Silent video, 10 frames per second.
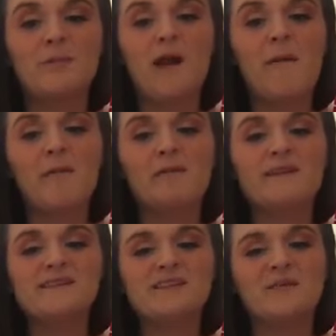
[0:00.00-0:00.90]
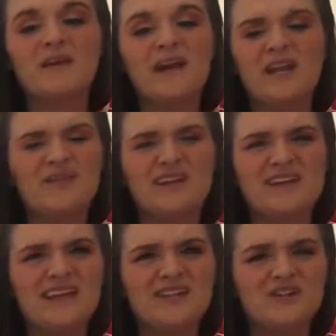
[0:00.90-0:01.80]
Probably some kind of
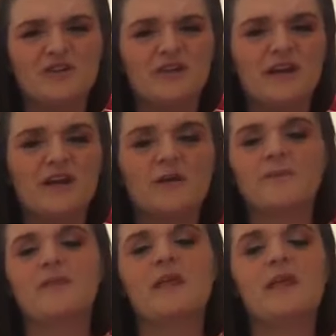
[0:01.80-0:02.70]
electric ringer.